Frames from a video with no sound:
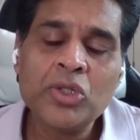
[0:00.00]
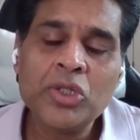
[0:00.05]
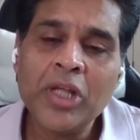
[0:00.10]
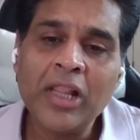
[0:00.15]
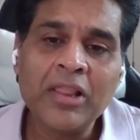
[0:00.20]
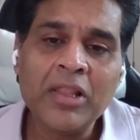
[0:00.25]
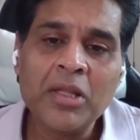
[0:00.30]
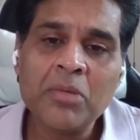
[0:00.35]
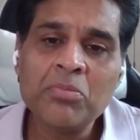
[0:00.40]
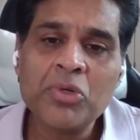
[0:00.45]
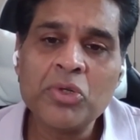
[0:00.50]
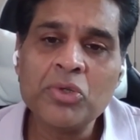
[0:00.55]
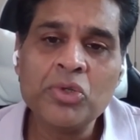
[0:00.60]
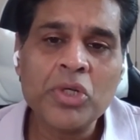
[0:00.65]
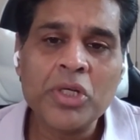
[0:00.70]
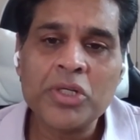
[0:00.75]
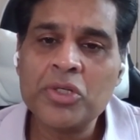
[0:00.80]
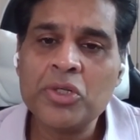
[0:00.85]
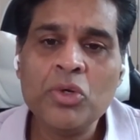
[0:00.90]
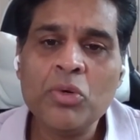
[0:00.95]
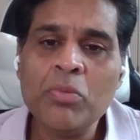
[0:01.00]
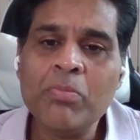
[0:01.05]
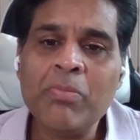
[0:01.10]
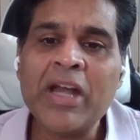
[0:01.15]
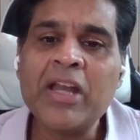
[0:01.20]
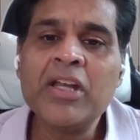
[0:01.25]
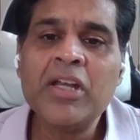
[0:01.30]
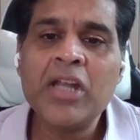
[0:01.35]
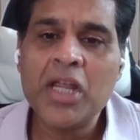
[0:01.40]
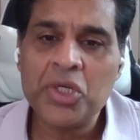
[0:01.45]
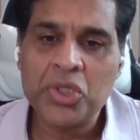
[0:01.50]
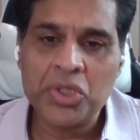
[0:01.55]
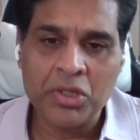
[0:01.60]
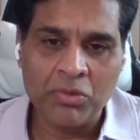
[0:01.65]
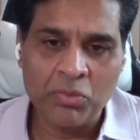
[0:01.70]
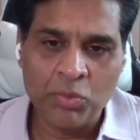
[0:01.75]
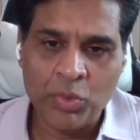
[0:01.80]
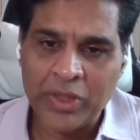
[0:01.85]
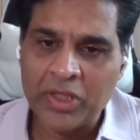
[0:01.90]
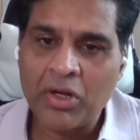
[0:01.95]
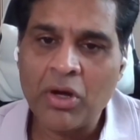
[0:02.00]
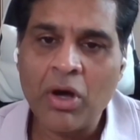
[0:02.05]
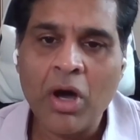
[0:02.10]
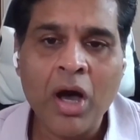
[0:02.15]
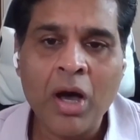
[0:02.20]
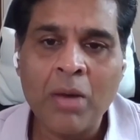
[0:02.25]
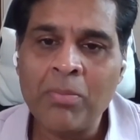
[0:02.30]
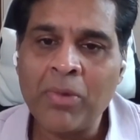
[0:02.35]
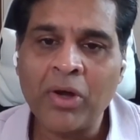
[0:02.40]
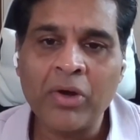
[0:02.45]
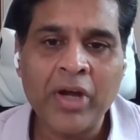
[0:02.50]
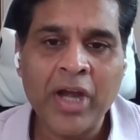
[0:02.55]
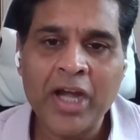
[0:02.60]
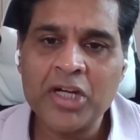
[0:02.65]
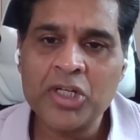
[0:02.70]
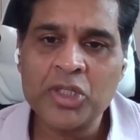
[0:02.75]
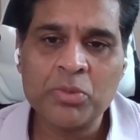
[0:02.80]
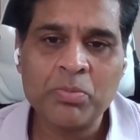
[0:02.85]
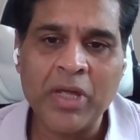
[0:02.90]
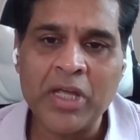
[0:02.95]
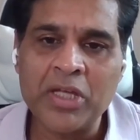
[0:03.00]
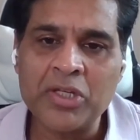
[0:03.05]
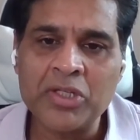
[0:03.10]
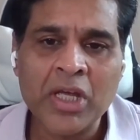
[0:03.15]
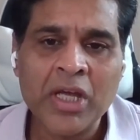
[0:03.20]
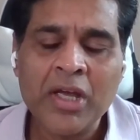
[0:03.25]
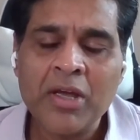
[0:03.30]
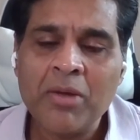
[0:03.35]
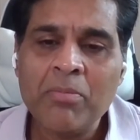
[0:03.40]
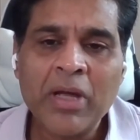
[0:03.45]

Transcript: tell them to just do meditation with Calm or Headspace,